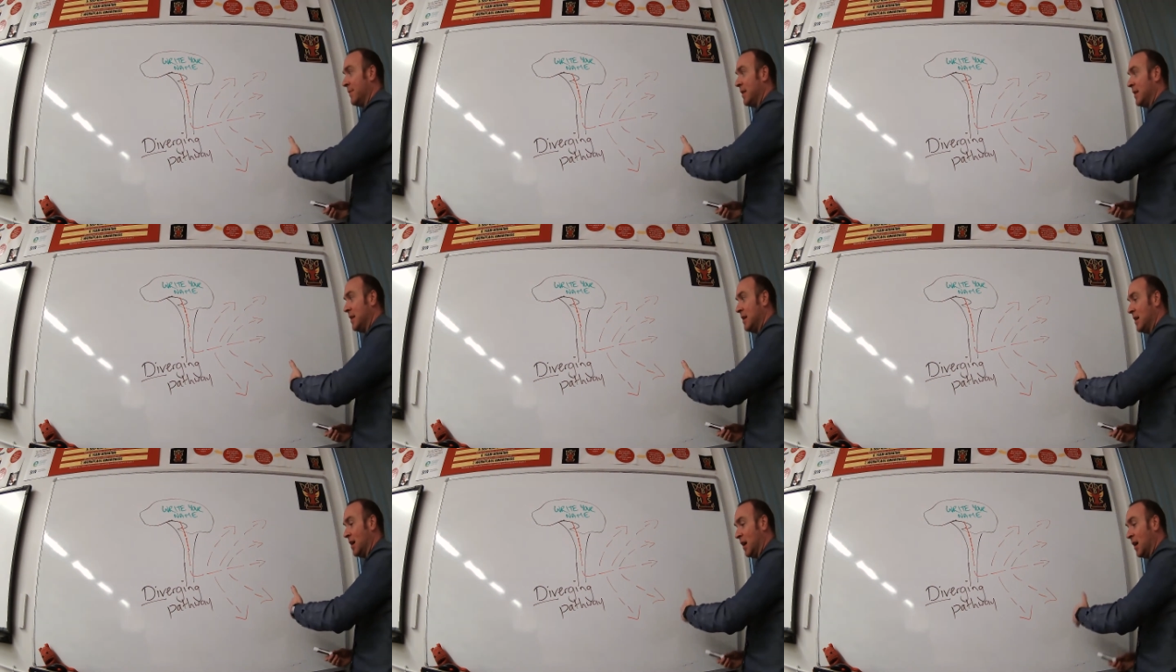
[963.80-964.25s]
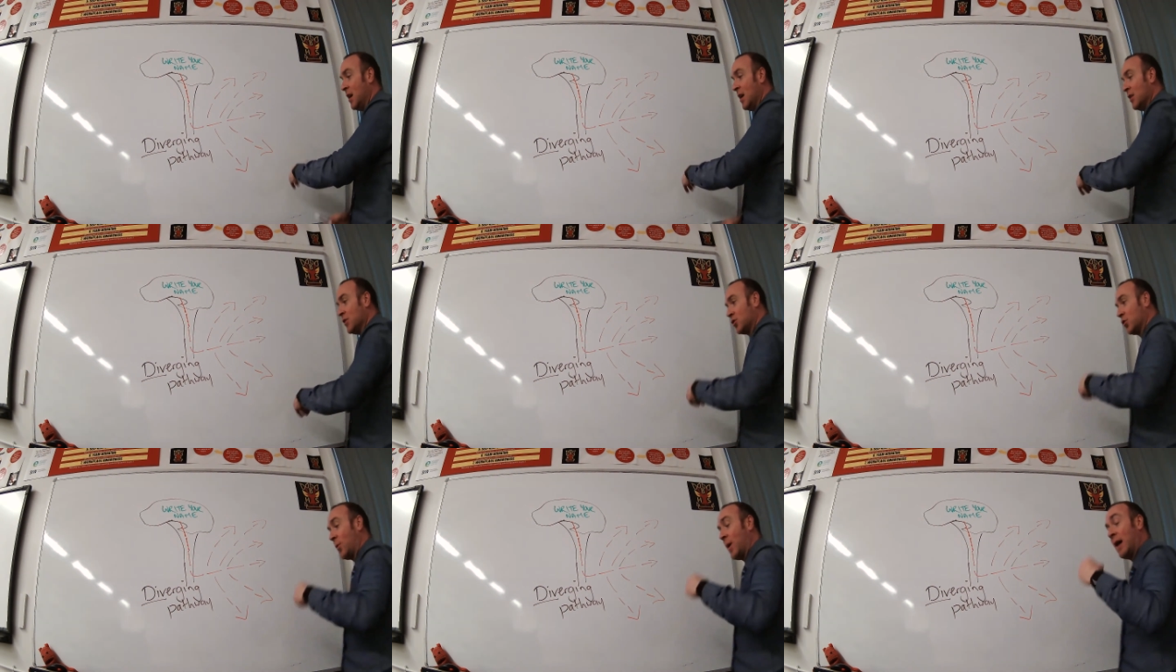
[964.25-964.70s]
here.
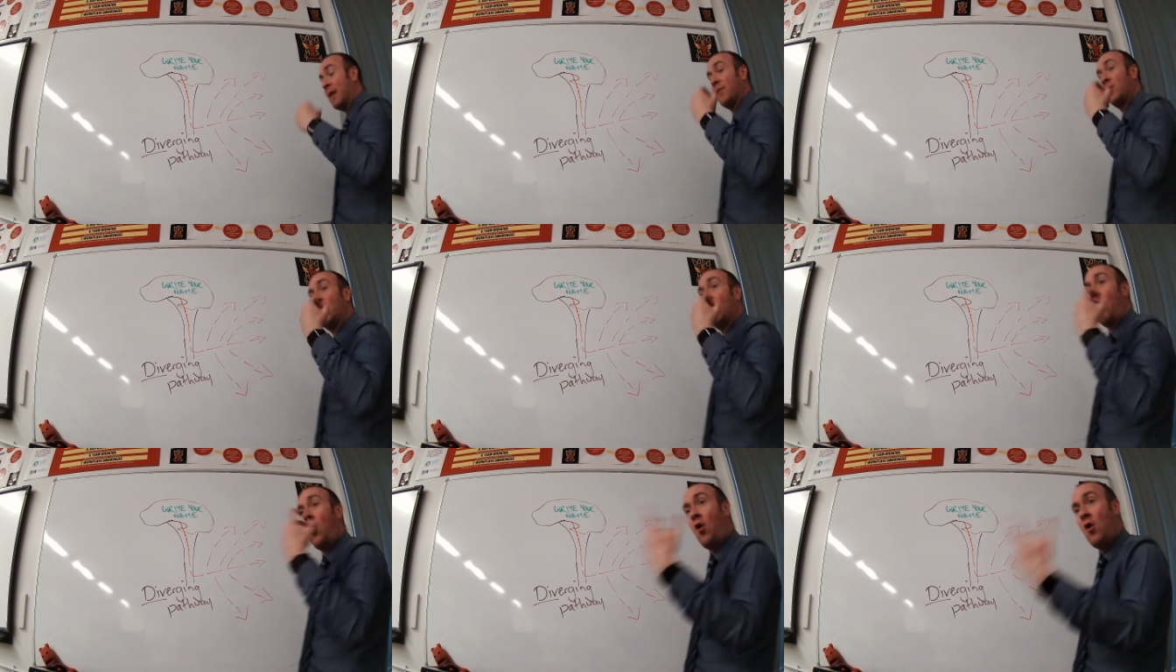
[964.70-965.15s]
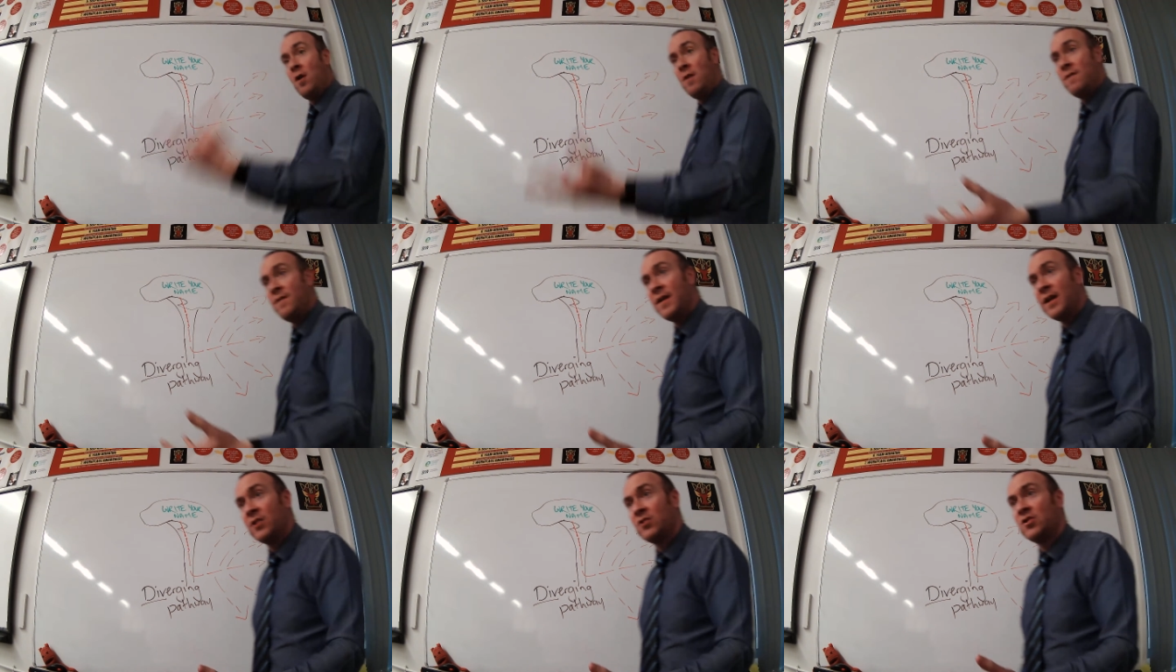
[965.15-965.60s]
So we have
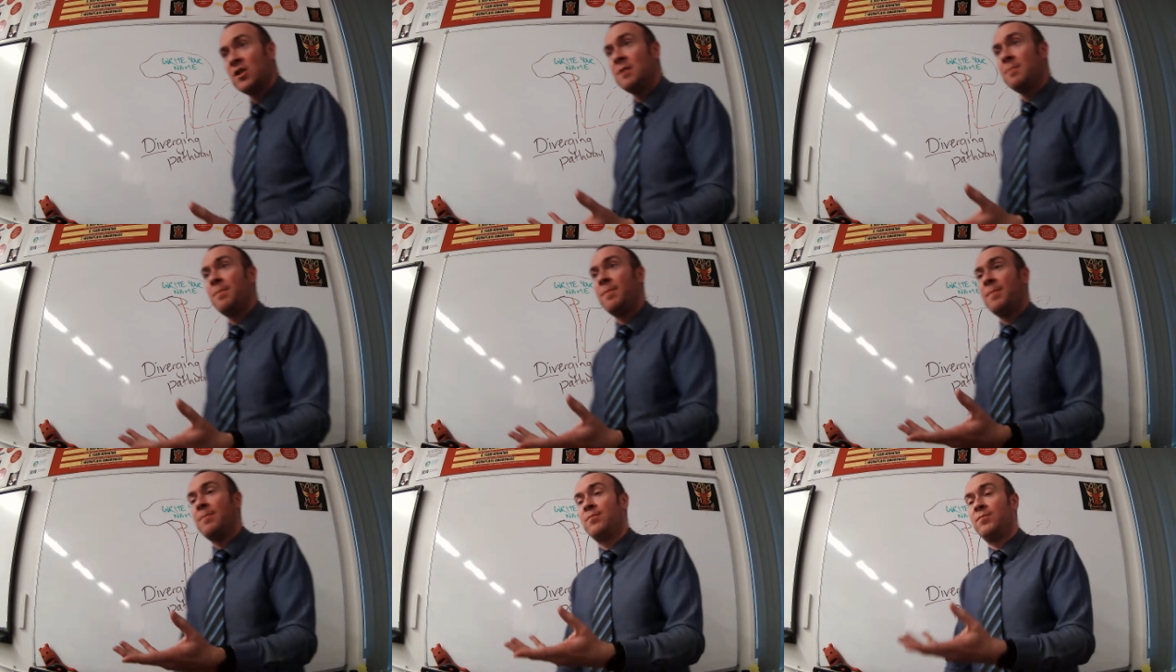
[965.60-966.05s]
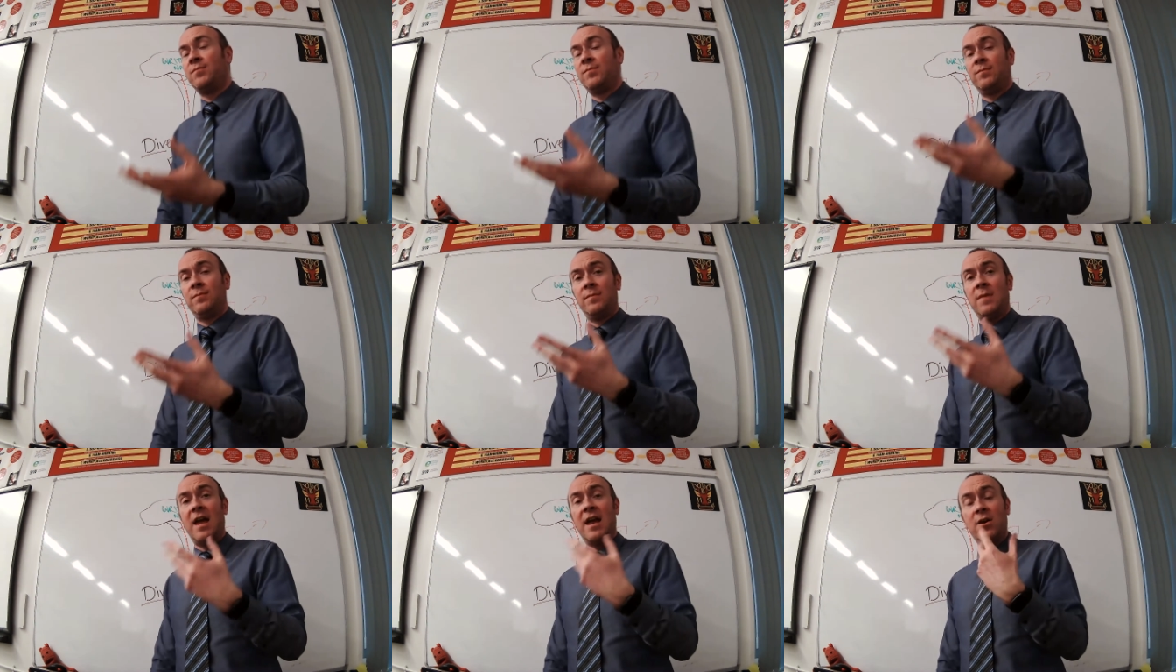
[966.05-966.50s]
converging
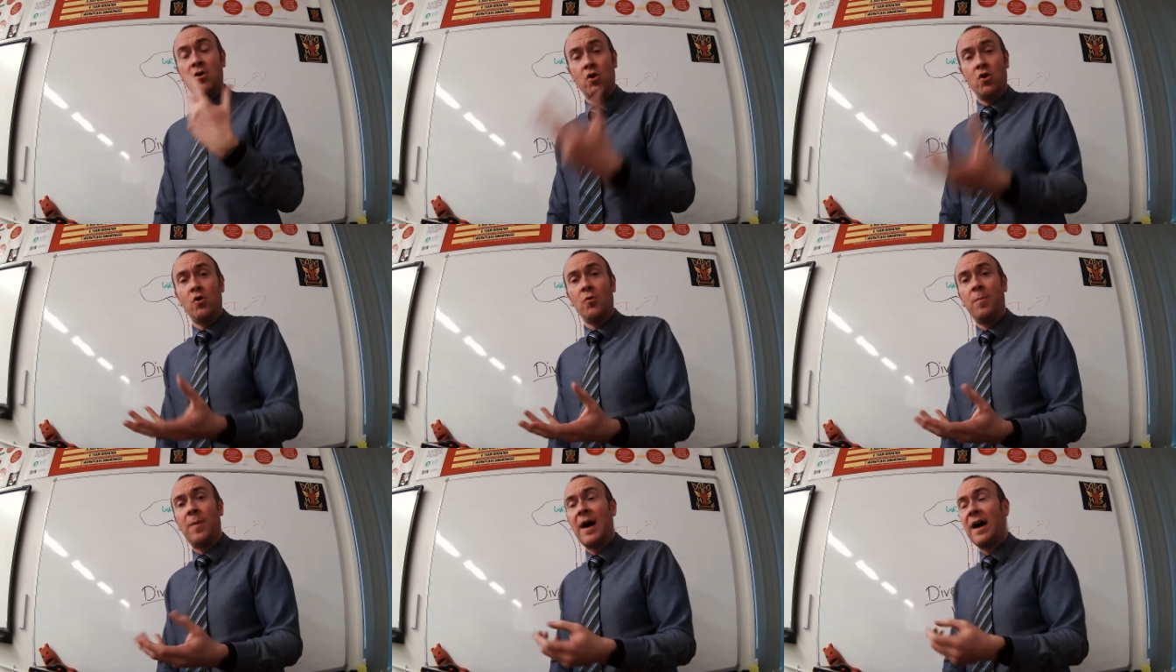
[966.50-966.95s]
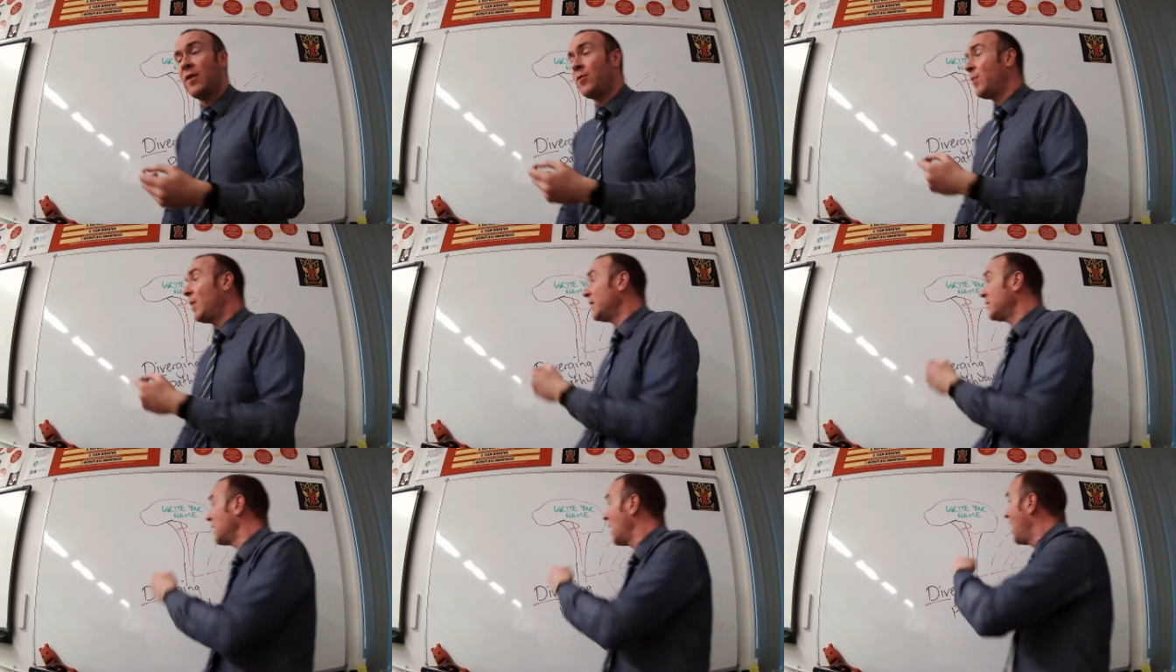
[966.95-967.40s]
neural
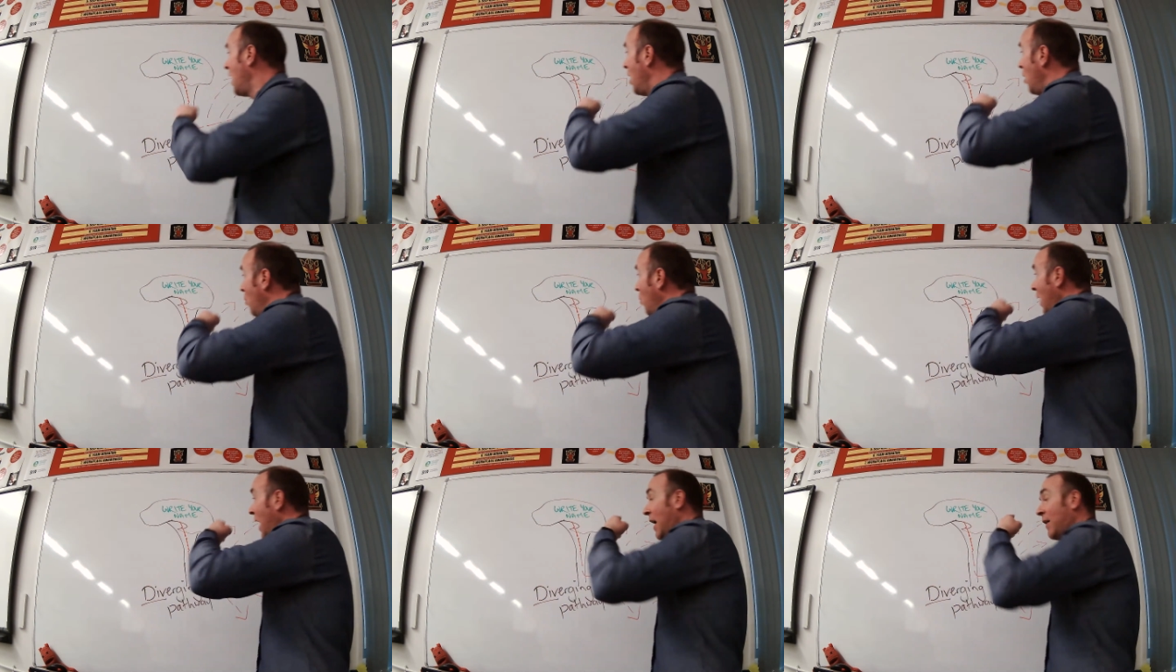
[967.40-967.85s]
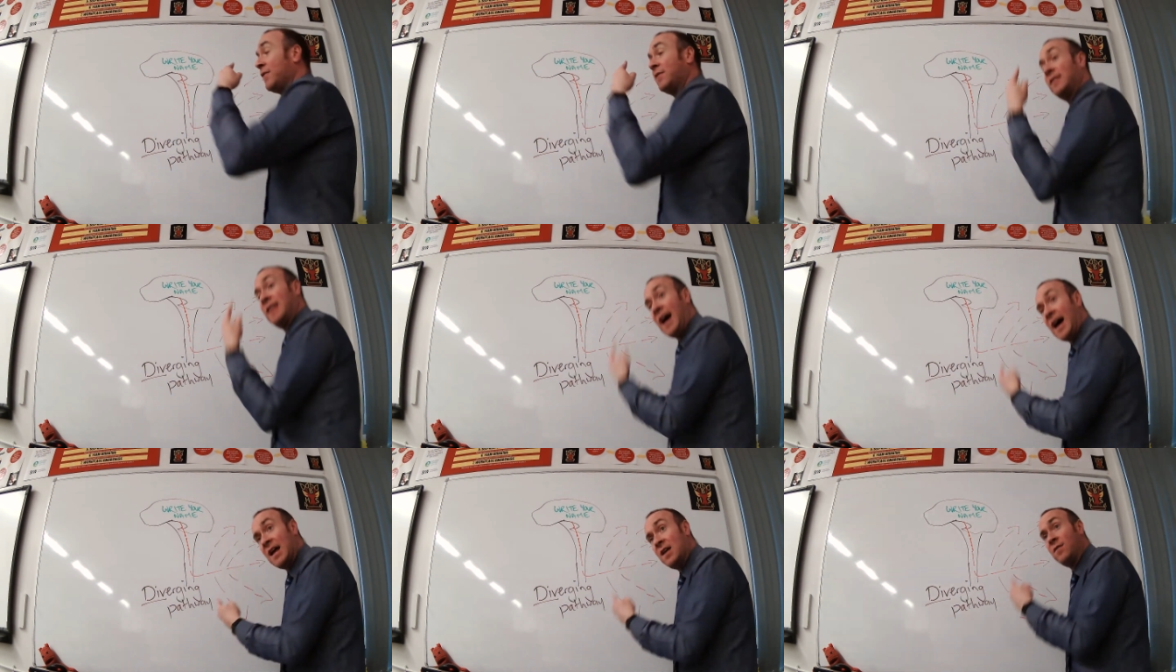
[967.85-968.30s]
pathways, we have
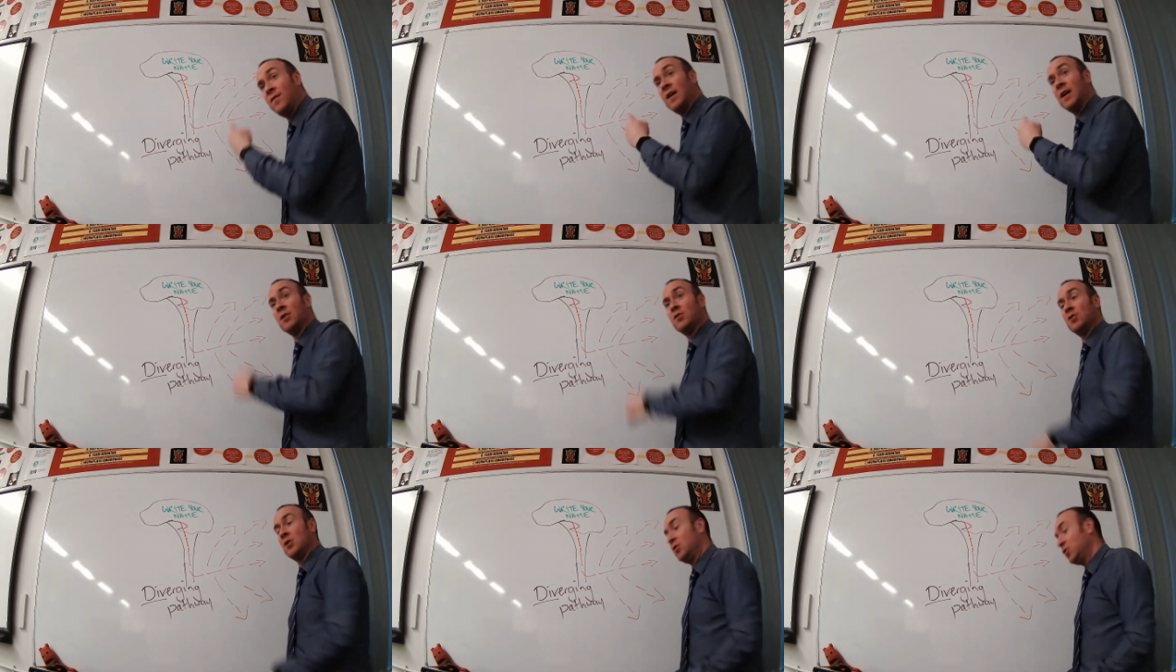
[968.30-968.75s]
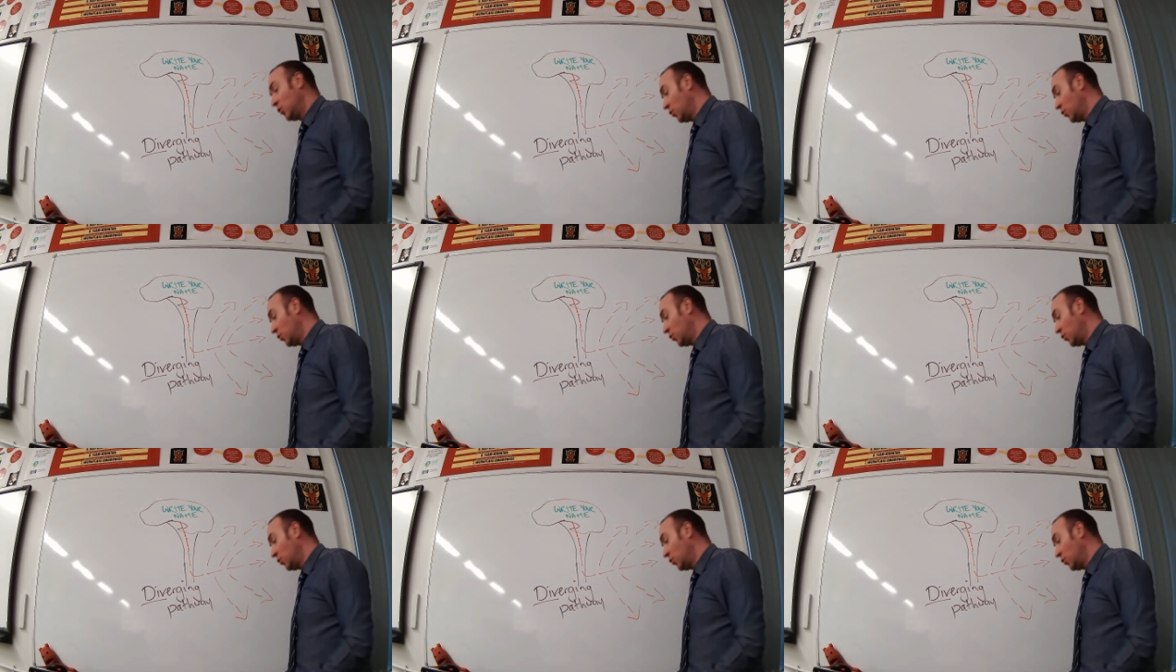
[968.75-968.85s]
diverging neural